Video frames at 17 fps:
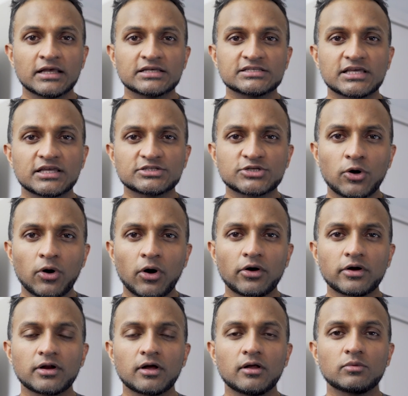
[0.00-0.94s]
See,
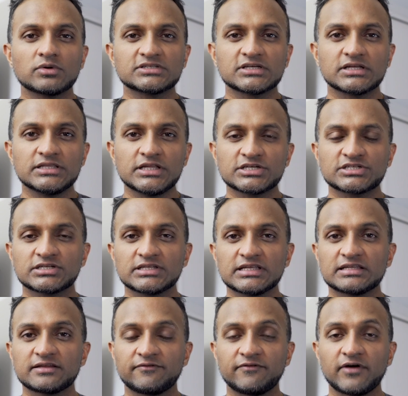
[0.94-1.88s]
Toradol was
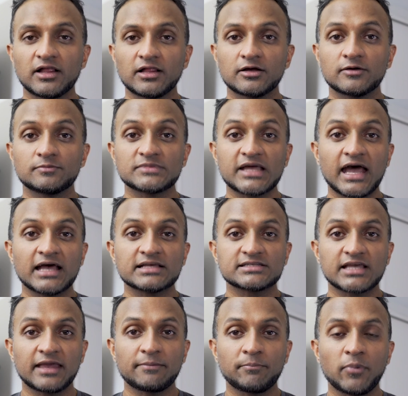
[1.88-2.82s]
initially developed
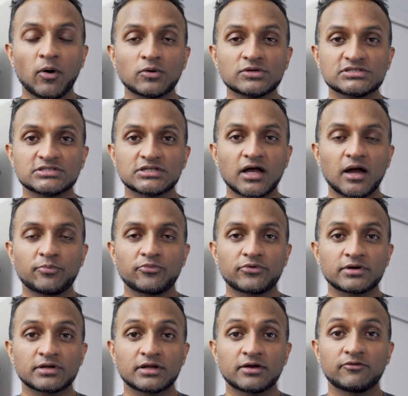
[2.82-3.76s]
as a
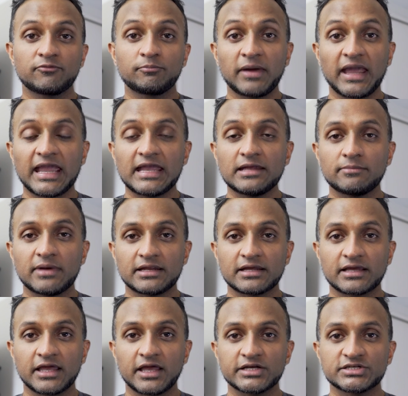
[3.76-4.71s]
post-operative pain
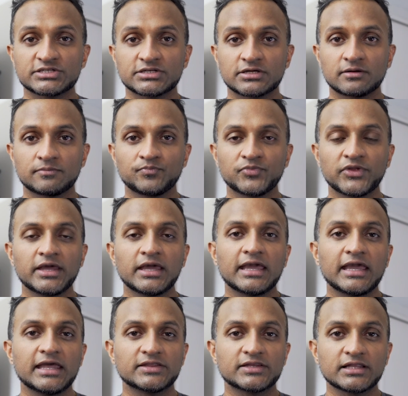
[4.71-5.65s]
medication
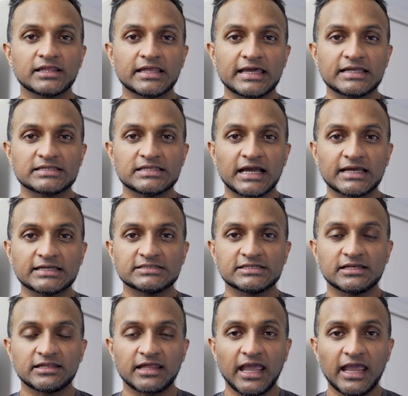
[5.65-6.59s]
in the late
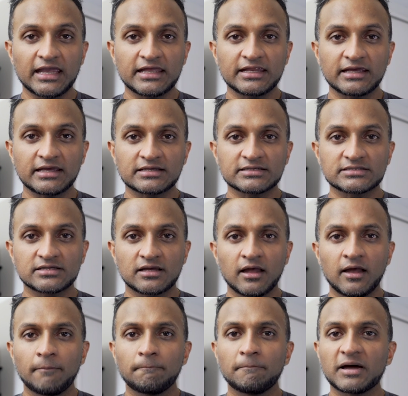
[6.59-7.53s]
nineteen eighties,
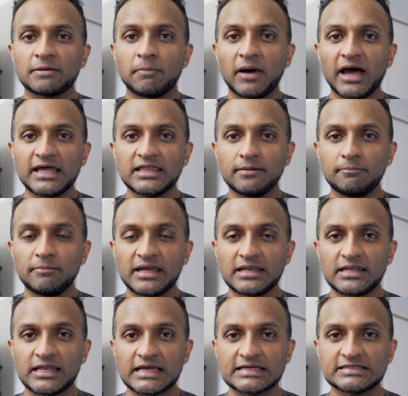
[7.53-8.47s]
but by the
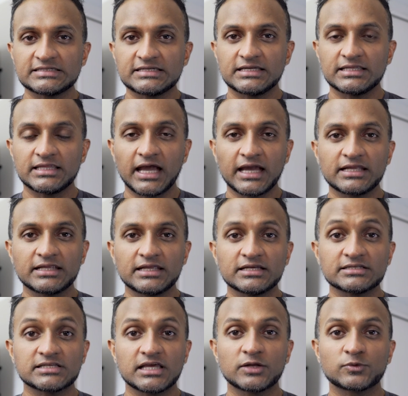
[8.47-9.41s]
mid nineteen
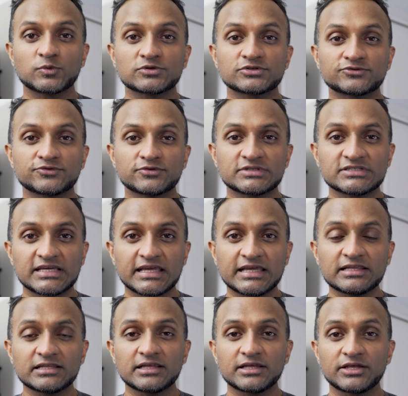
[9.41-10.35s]
nineties, it was
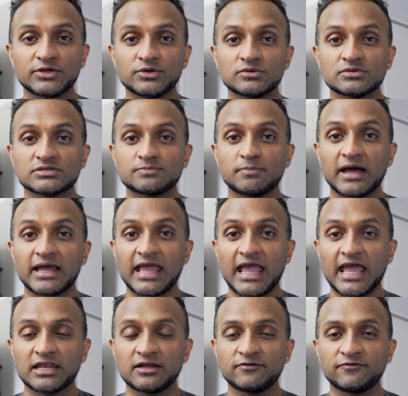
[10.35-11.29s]
routinely used by
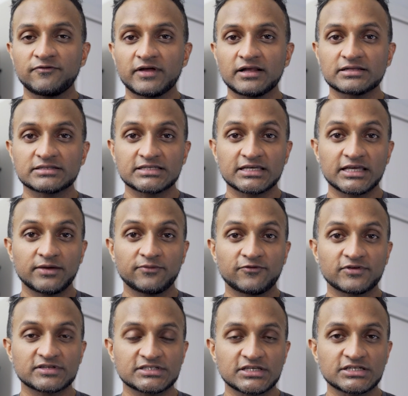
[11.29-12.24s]
N F L team
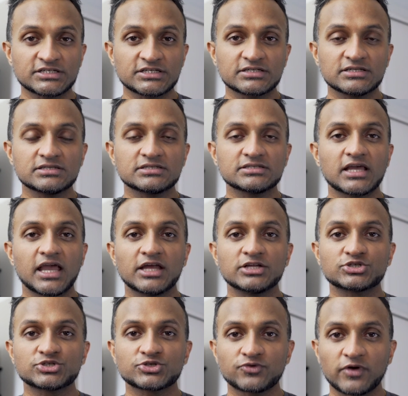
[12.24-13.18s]
physicians
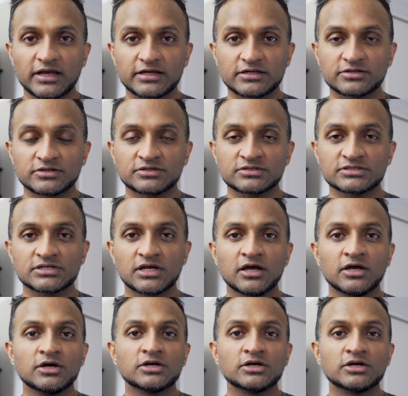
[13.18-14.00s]
and trainers